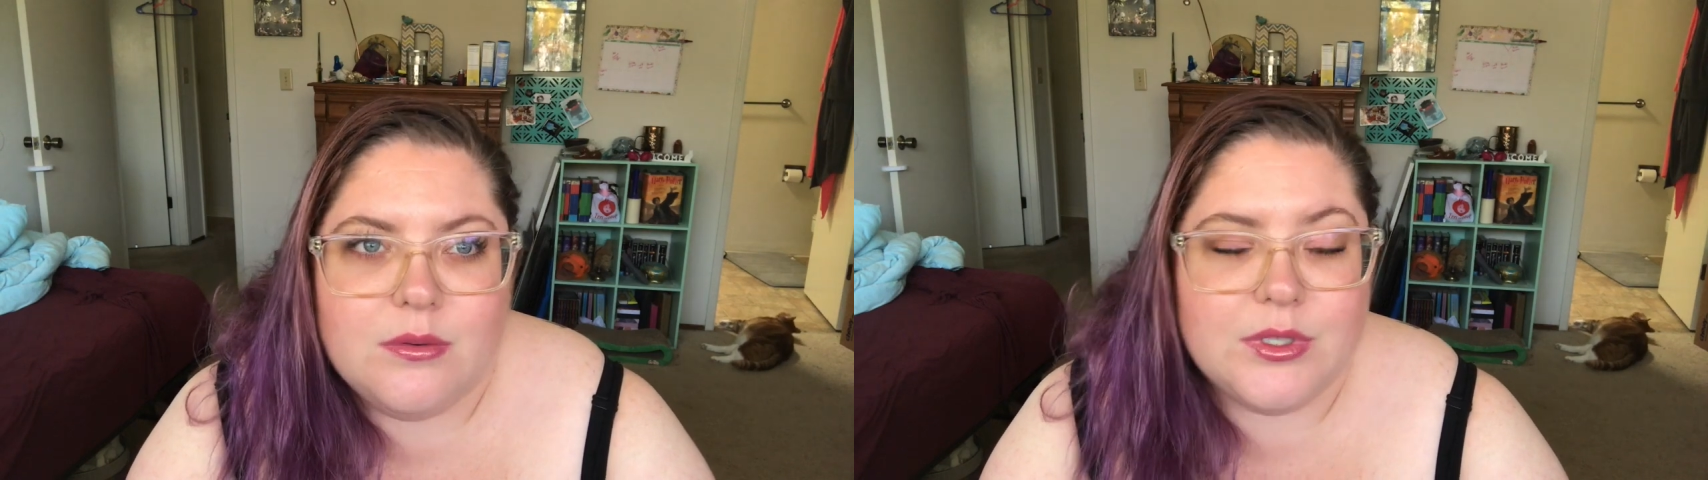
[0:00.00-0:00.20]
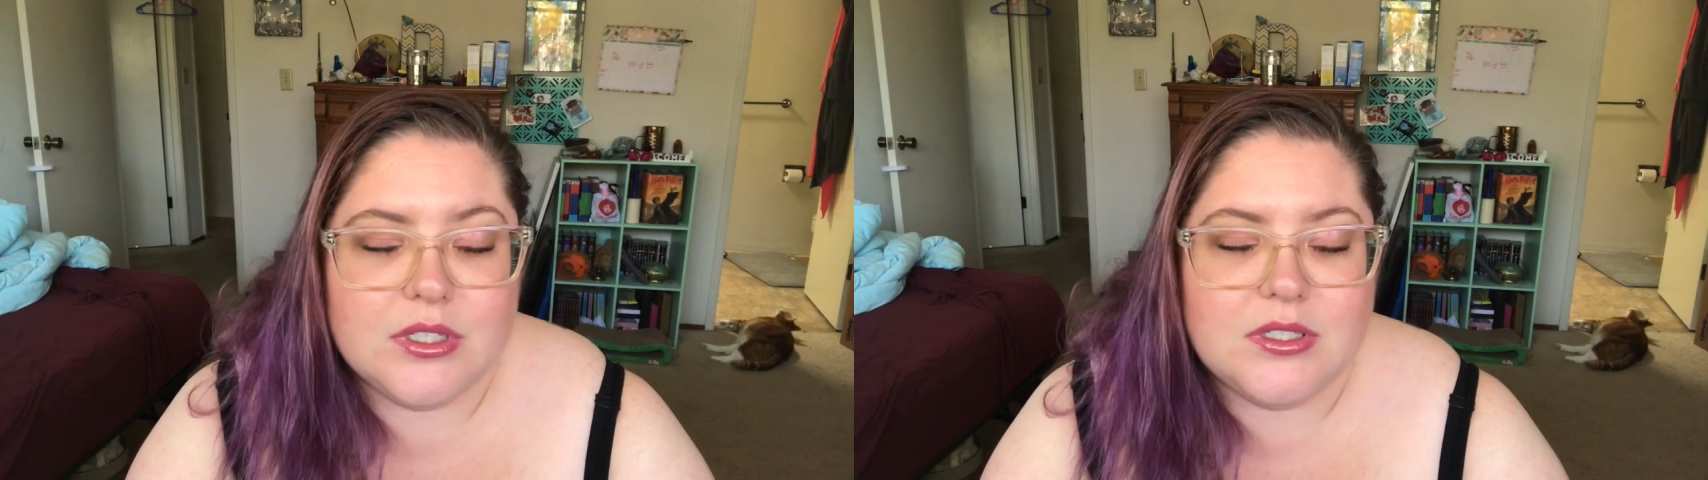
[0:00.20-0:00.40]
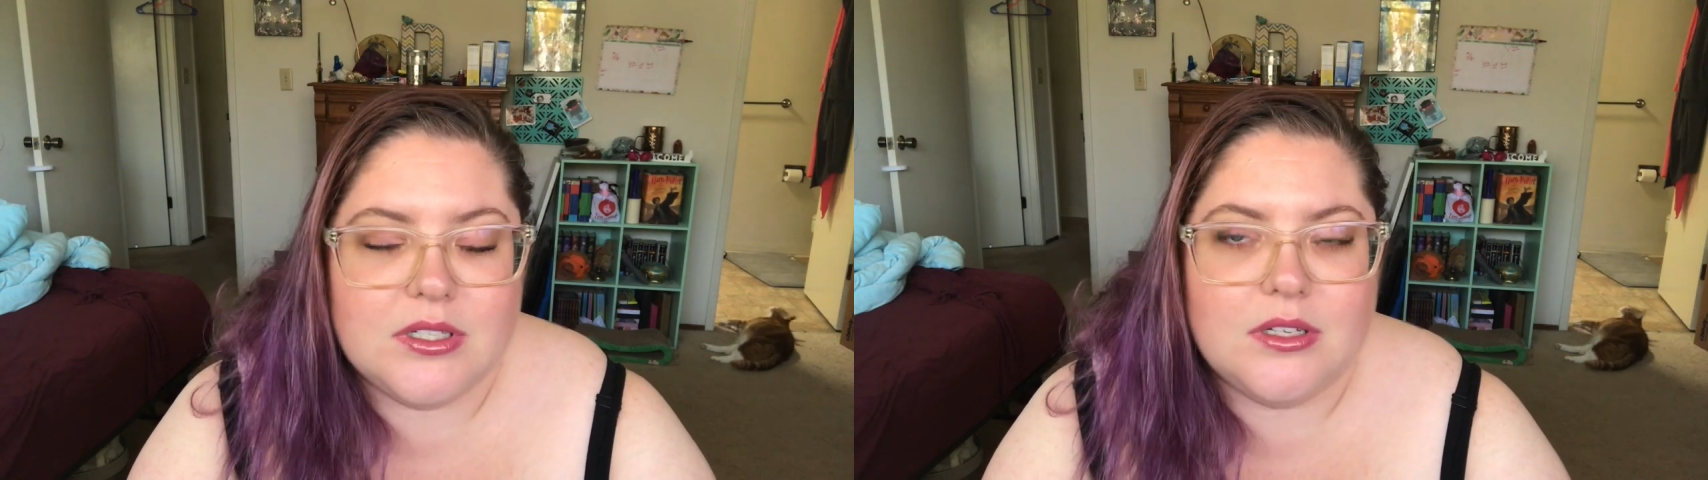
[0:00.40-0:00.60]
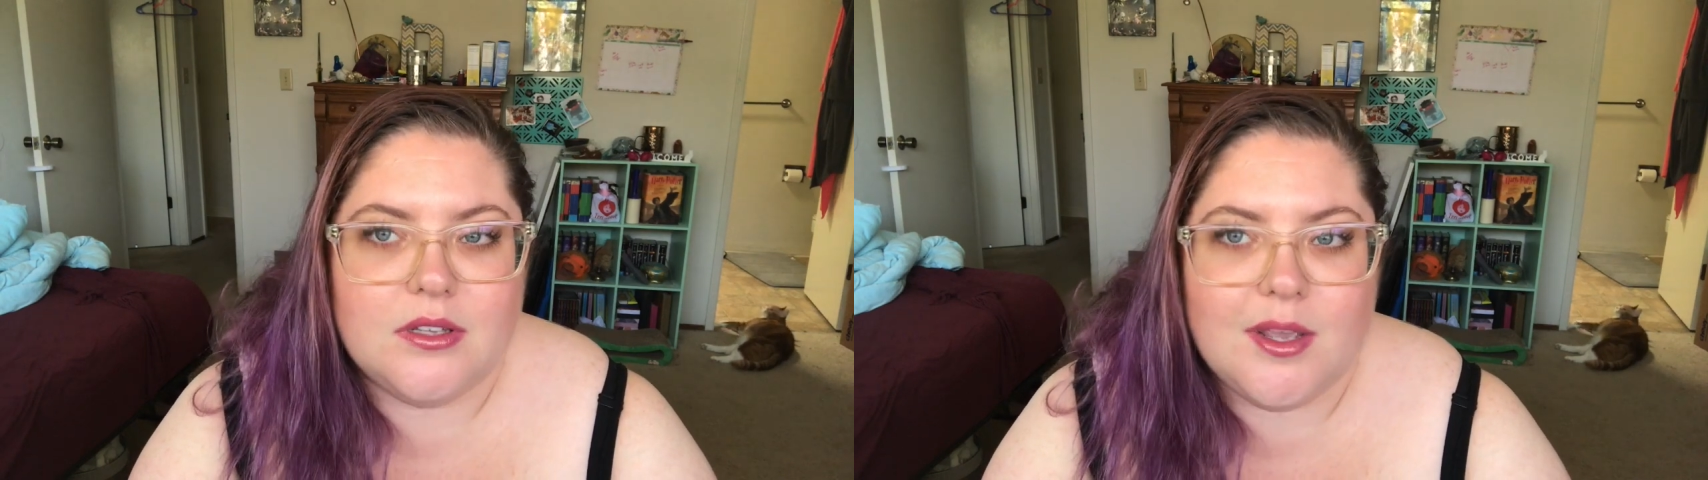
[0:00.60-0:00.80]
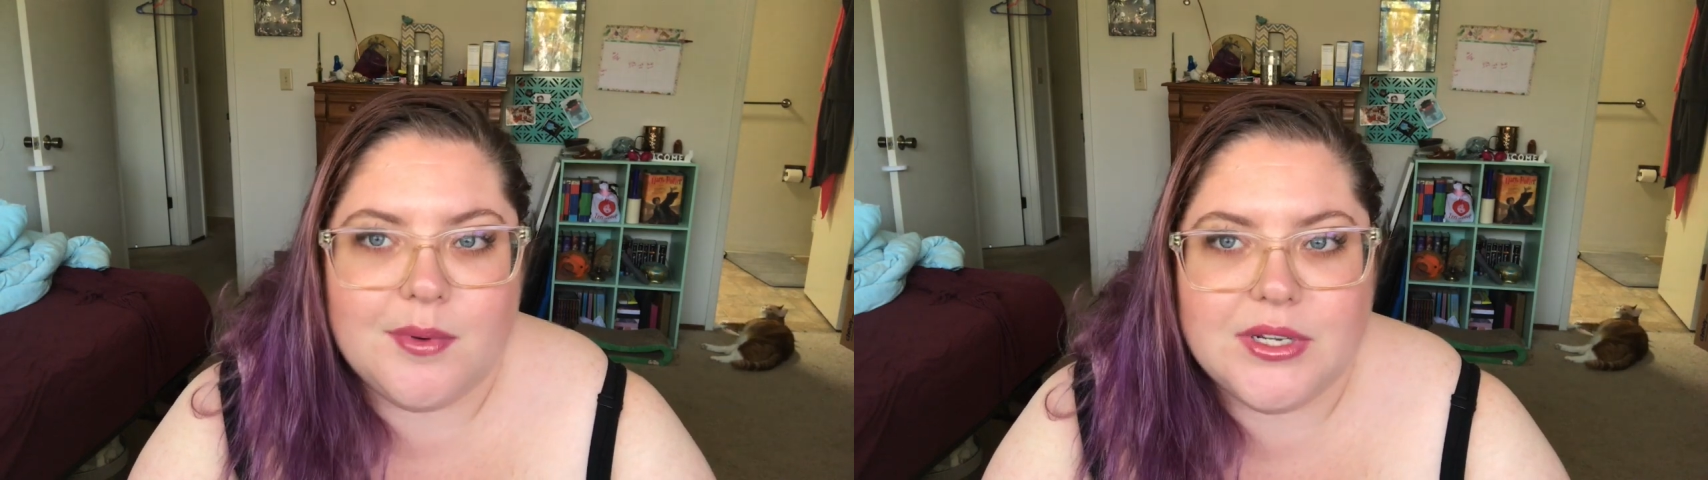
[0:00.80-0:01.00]
which is in
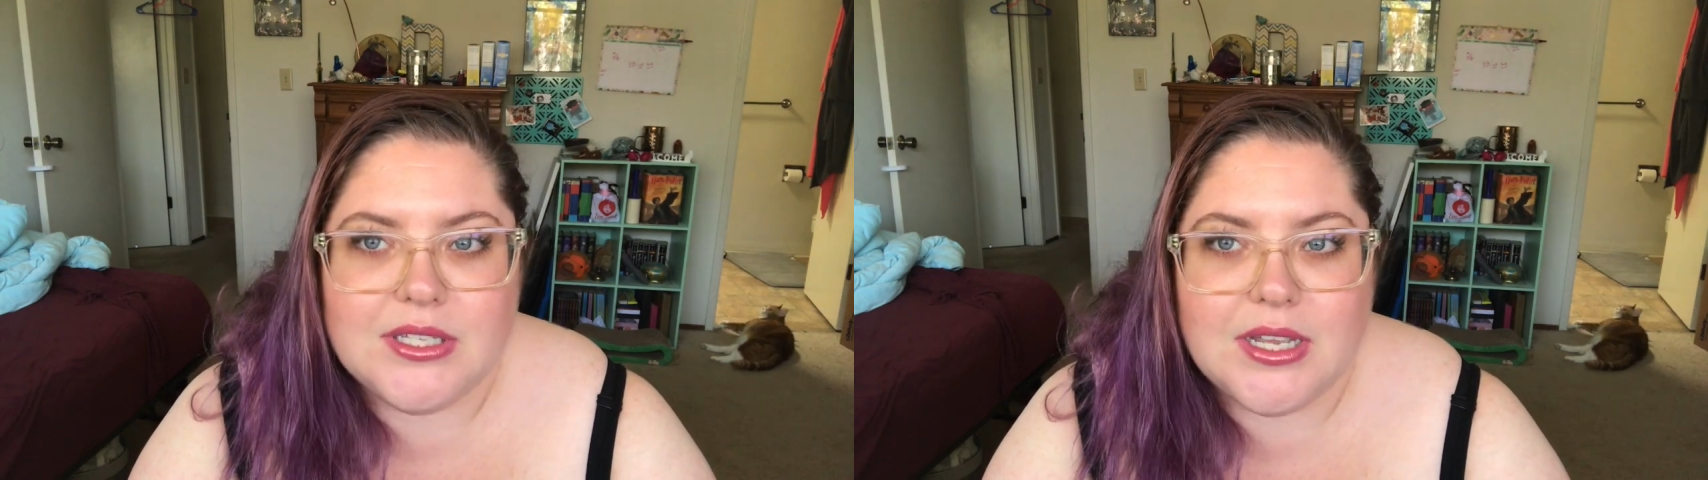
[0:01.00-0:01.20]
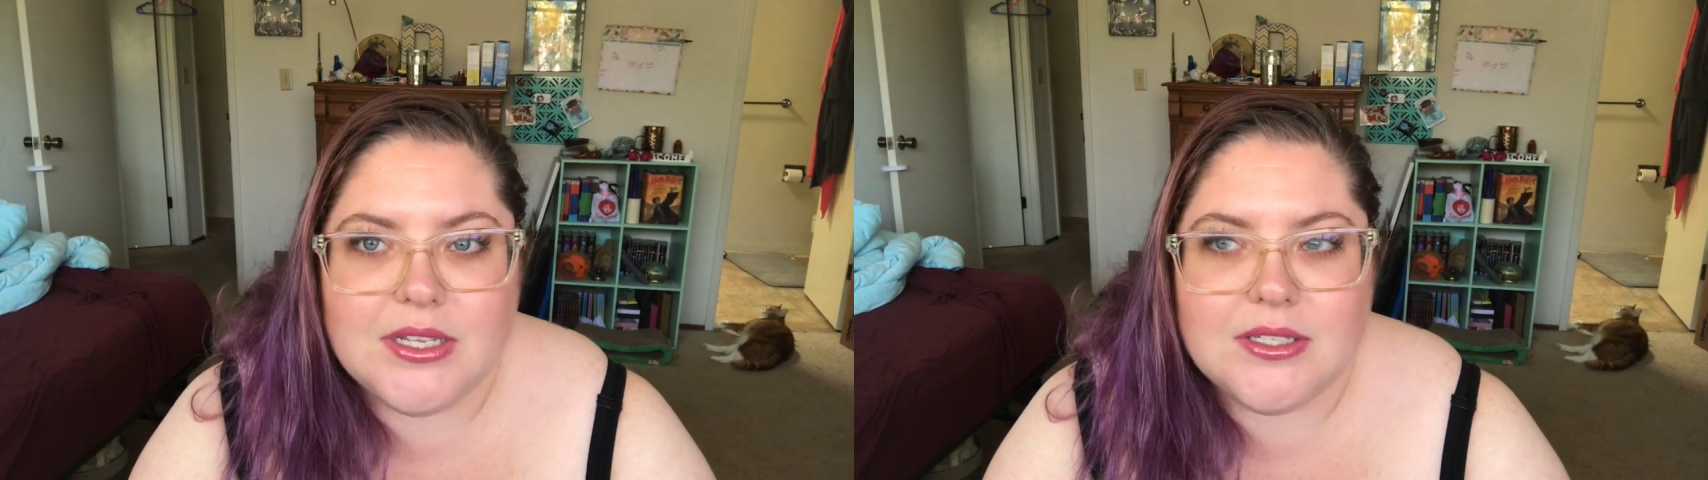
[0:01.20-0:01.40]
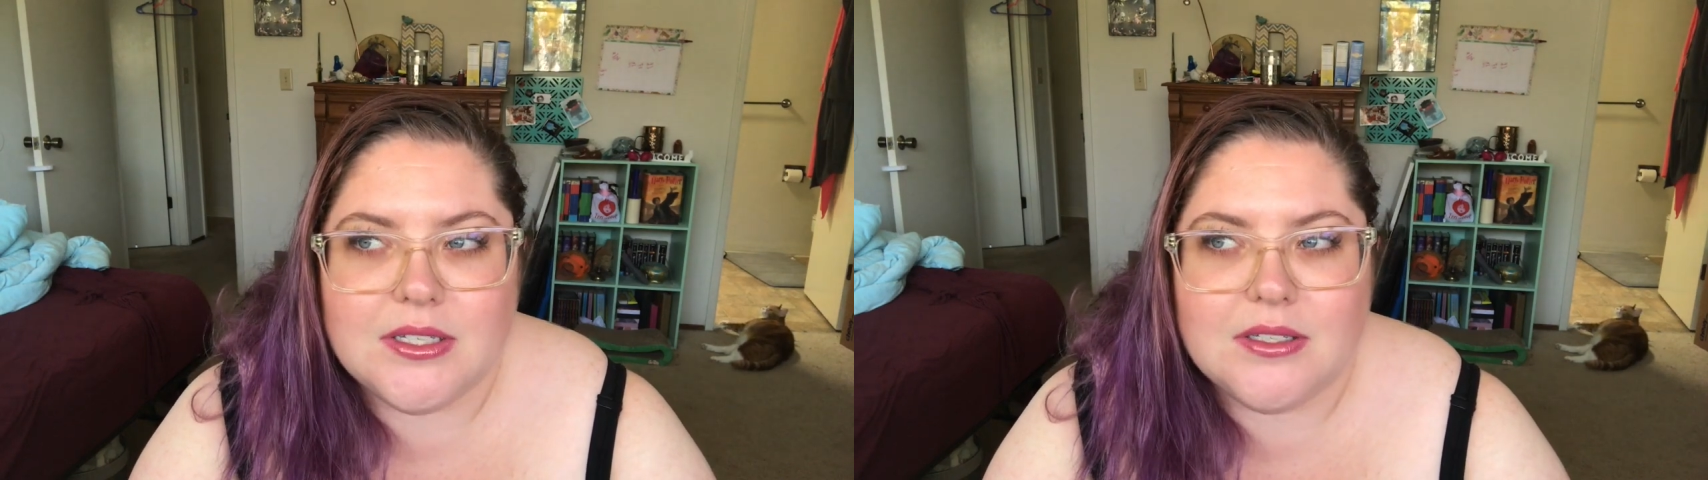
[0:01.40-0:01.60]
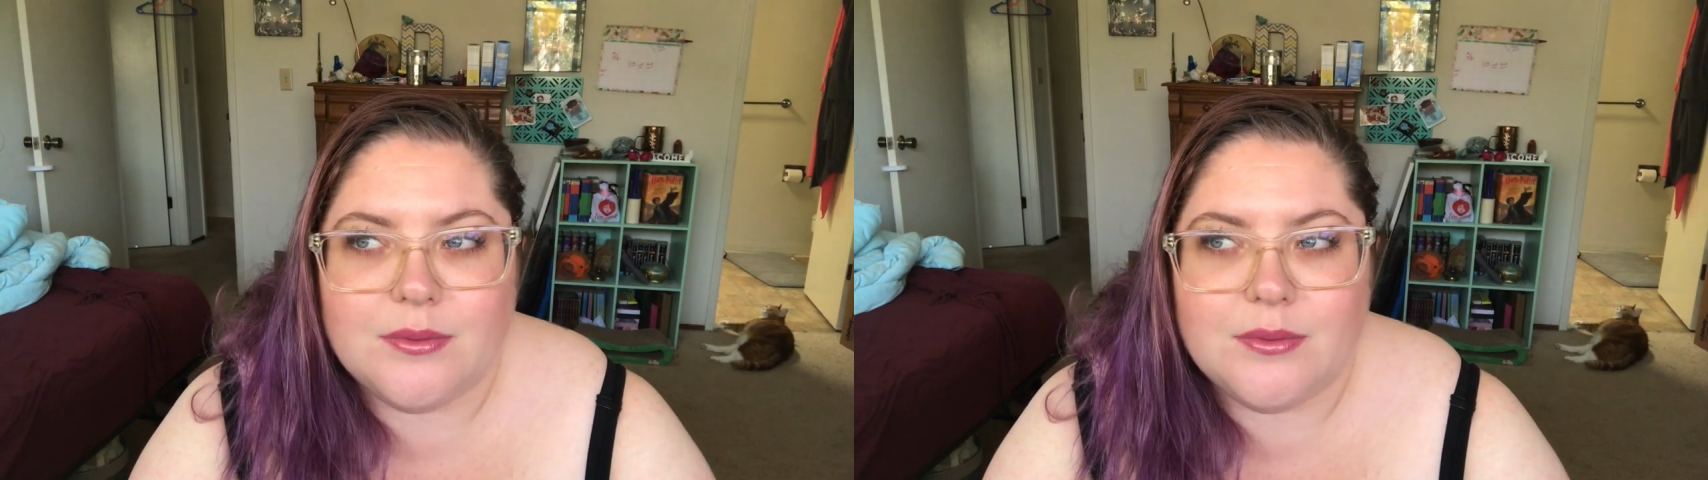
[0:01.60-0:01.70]
library sciences,